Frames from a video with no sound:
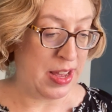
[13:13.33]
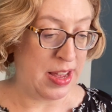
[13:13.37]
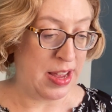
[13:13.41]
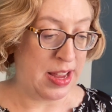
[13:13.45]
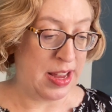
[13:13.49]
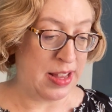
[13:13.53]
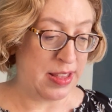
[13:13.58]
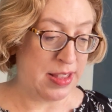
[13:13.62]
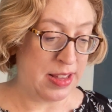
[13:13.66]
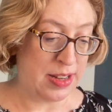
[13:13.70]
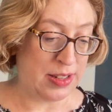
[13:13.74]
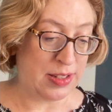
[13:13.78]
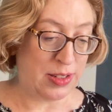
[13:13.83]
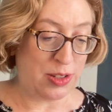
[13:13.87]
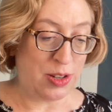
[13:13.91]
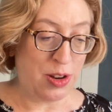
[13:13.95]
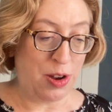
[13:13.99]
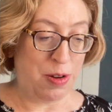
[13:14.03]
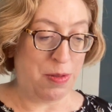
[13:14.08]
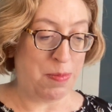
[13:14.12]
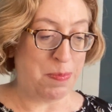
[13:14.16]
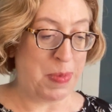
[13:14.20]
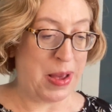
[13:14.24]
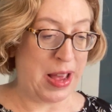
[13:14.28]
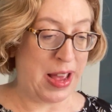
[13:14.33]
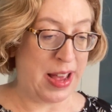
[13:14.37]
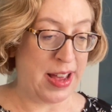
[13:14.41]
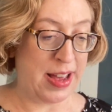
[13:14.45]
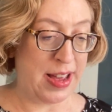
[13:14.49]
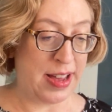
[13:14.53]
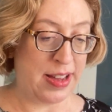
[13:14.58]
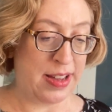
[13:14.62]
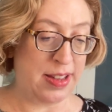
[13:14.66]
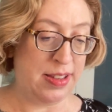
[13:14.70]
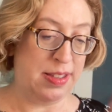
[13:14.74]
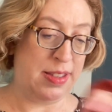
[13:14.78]
it in this tote
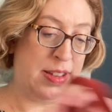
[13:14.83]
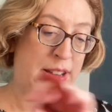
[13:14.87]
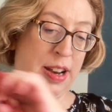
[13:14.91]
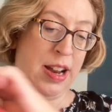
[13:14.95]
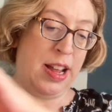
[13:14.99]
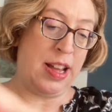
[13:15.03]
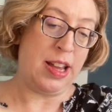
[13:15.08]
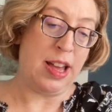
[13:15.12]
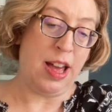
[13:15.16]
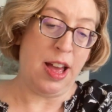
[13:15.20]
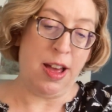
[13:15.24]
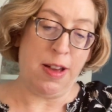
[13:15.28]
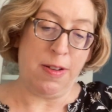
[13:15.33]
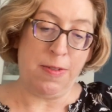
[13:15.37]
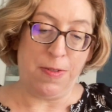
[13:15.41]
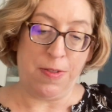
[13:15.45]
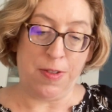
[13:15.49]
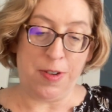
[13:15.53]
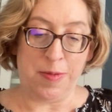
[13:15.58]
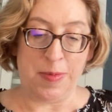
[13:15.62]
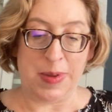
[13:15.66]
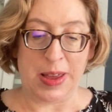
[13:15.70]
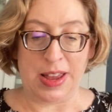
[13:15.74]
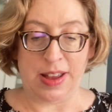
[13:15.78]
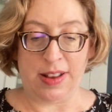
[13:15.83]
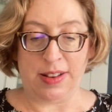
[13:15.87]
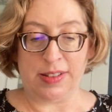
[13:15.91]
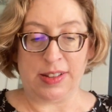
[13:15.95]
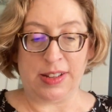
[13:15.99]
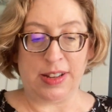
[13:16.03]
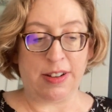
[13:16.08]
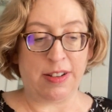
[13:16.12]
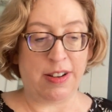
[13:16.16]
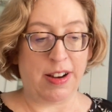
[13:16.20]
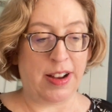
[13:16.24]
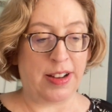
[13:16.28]
bag that I got from Hands
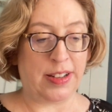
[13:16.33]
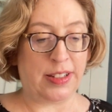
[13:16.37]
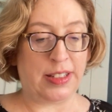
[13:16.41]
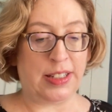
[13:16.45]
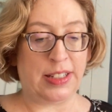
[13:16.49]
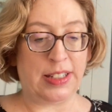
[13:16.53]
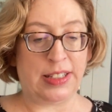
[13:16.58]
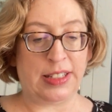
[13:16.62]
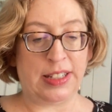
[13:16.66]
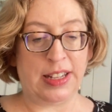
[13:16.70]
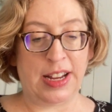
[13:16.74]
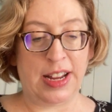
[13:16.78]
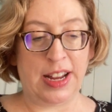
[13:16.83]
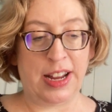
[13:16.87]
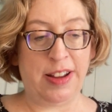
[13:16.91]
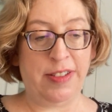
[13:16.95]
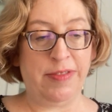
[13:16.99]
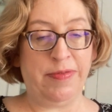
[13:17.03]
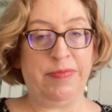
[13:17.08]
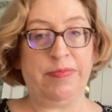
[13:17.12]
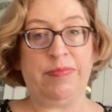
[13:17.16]
Across the Sea,